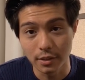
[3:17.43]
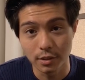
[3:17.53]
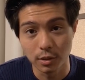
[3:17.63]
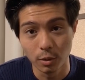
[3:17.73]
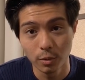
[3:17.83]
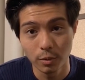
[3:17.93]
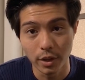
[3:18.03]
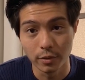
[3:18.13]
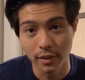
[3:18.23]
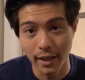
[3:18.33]
slow
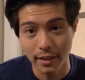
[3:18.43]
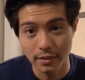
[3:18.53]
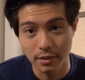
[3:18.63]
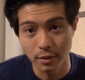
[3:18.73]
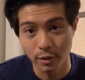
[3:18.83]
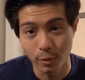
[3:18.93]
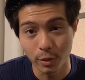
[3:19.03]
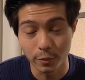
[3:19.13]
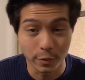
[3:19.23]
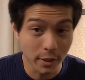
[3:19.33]
and relax. You know, you don't
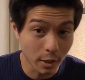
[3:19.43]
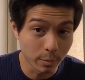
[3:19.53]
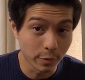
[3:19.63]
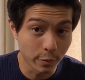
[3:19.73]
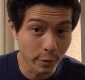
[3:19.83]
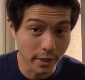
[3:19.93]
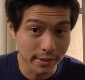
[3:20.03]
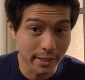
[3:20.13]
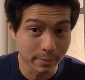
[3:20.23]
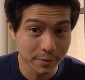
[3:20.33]
want to freak out before your
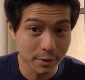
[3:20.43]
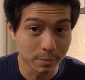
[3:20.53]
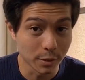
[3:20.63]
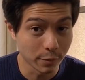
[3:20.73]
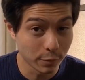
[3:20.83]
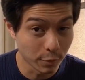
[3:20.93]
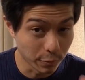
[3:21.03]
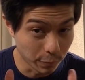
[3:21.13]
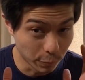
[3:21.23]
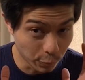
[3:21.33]
exams. But if you're
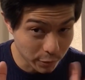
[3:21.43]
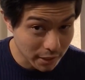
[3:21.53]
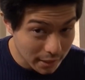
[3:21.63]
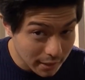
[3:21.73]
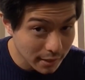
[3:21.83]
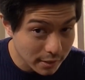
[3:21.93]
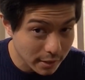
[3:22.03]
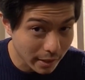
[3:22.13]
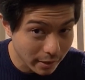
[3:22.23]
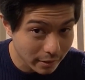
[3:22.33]
really
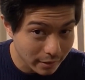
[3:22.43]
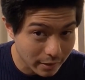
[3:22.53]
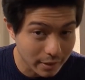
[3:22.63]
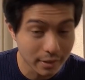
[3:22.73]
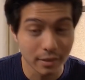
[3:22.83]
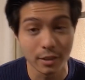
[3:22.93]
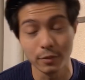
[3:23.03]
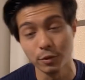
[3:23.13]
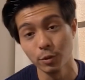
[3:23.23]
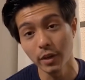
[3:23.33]
scared, then
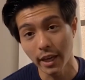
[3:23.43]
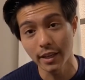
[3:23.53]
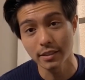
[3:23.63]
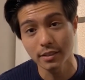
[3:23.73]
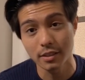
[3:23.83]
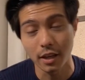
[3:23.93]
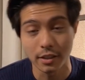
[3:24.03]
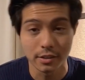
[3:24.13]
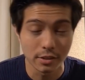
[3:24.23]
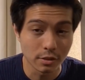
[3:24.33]
if you're doing AS, I
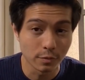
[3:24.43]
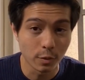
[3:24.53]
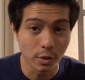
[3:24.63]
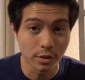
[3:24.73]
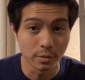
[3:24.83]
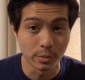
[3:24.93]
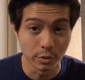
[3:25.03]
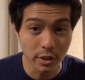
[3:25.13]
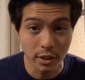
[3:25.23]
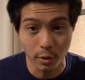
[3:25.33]
suggest you focus on
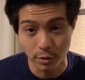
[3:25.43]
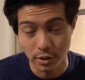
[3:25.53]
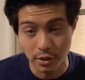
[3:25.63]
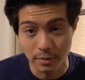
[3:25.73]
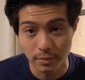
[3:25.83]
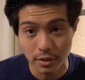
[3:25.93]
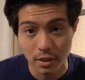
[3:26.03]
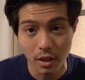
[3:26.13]
marine ecosystems